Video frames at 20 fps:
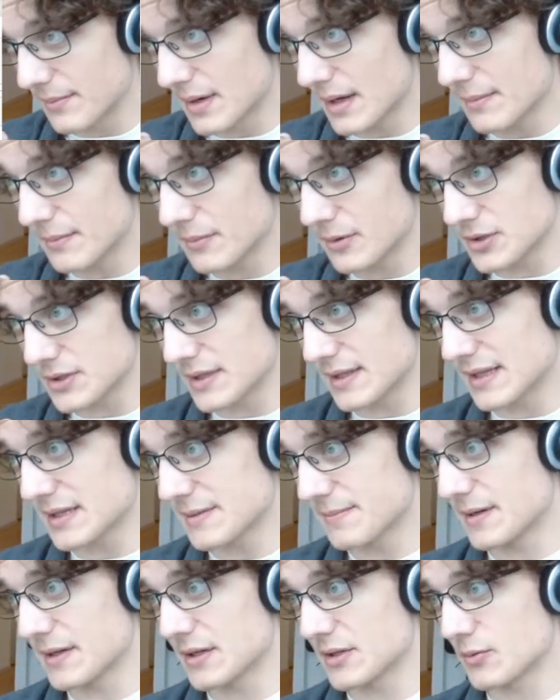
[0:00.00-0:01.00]
numbers, and that's
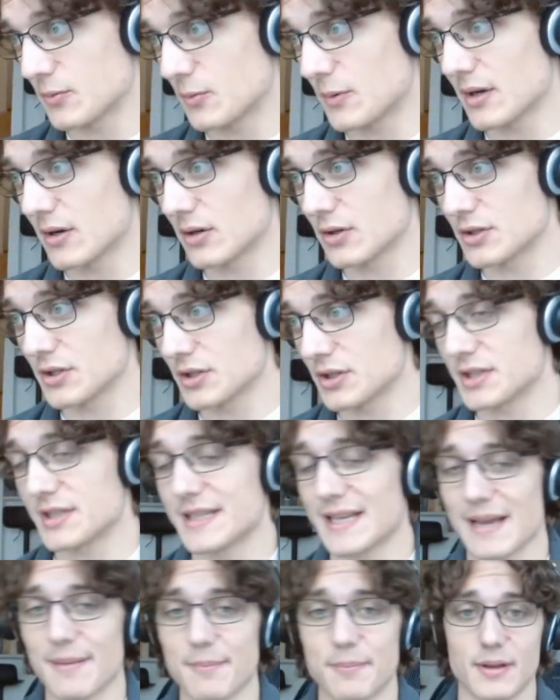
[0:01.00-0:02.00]
because we are just
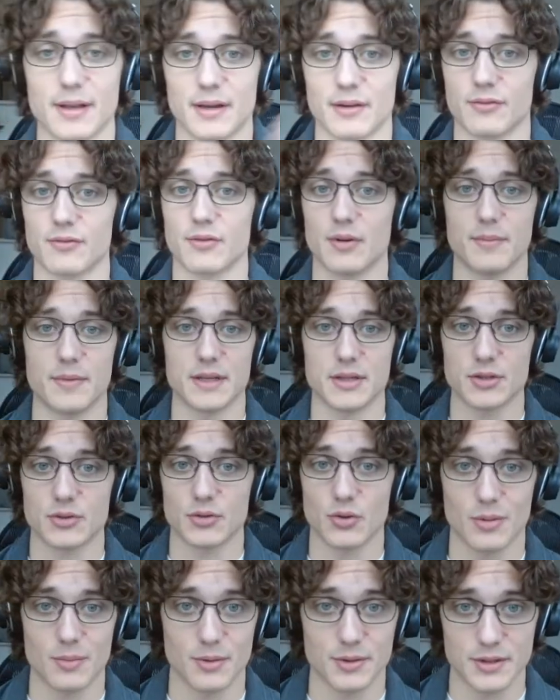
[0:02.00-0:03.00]
sampling from this
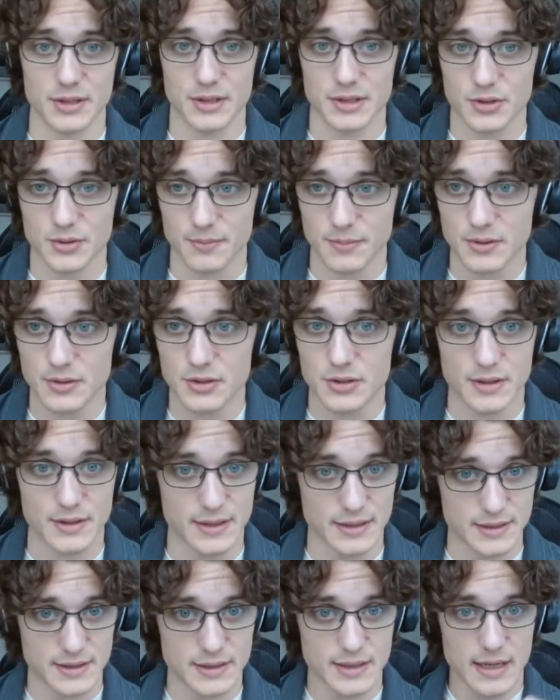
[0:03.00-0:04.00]
normal distribution,
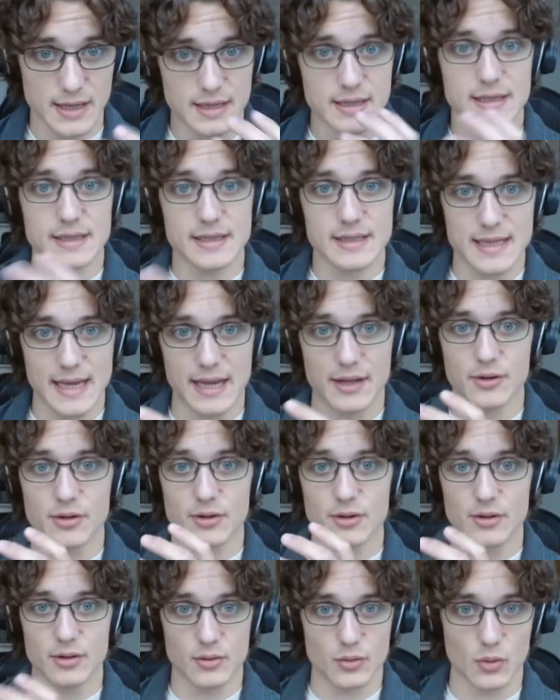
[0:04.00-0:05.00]
this
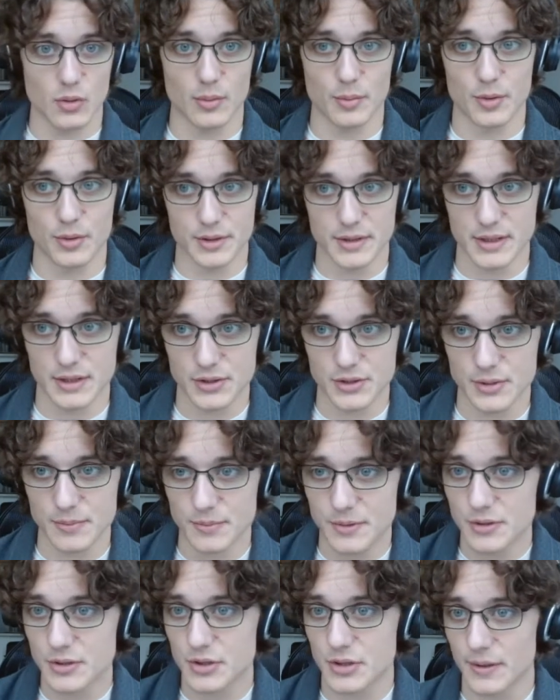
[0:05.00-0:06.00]
standard normal
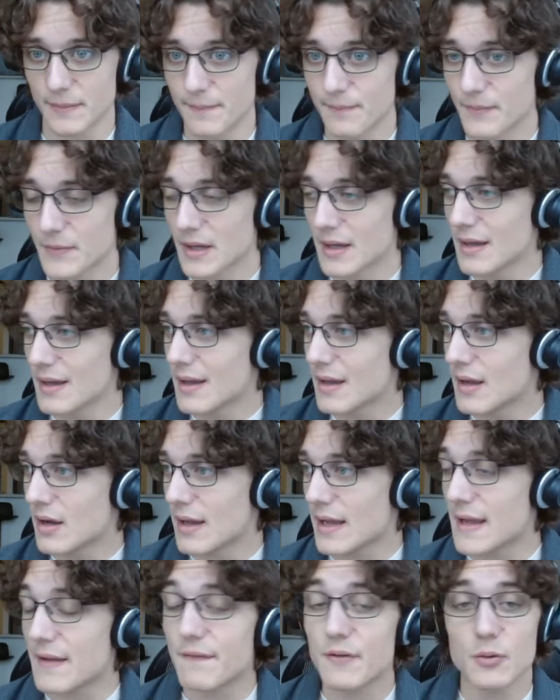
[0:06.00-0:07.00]
distribution.
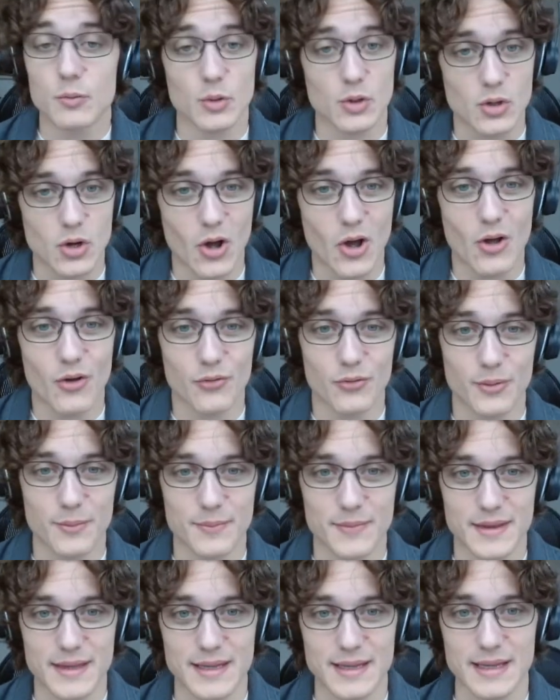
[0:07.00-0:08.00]
If you recall
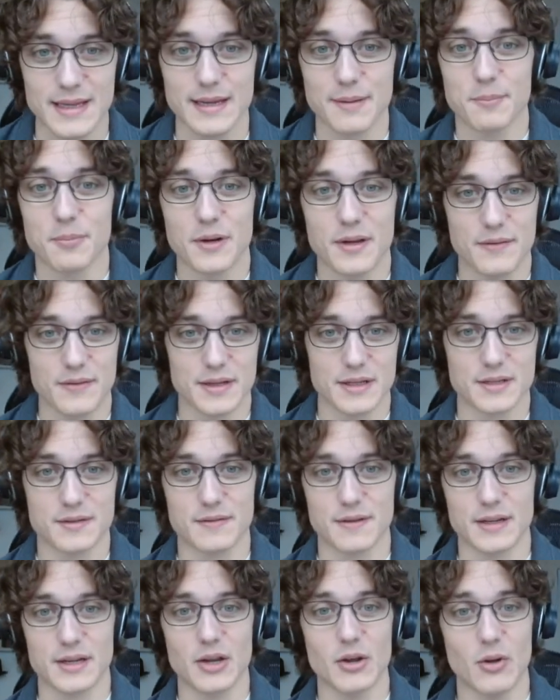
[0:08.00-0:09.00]
from the previous
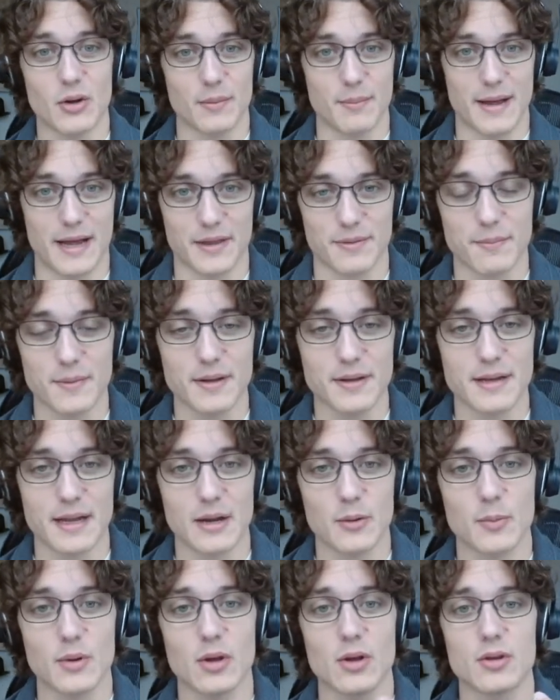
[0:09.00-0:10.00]
video on Math Monday,
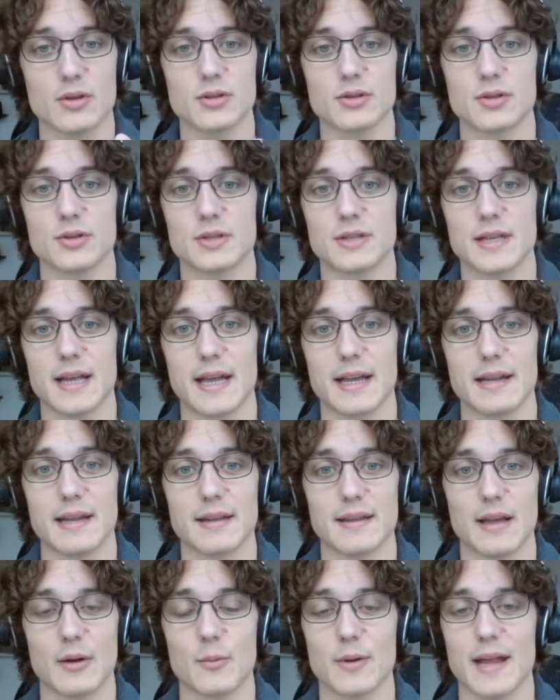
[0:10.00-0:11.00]
we also
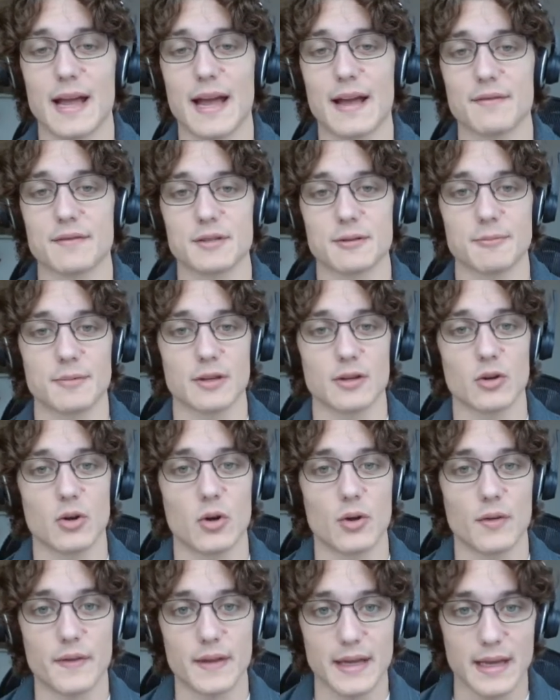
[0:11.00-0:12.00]
said that we have something
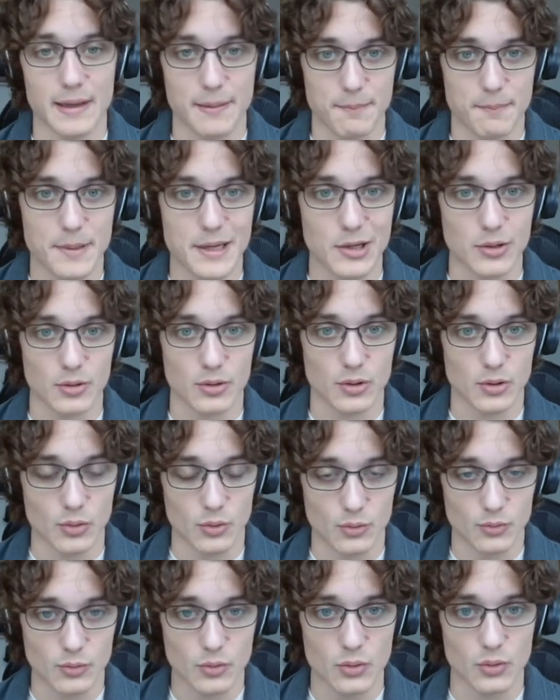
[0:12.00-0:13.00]
called the
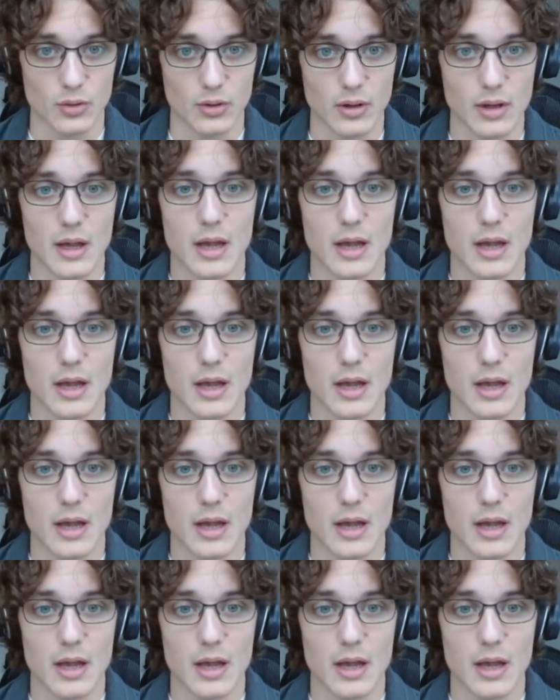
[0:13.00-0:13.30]
empirical rule,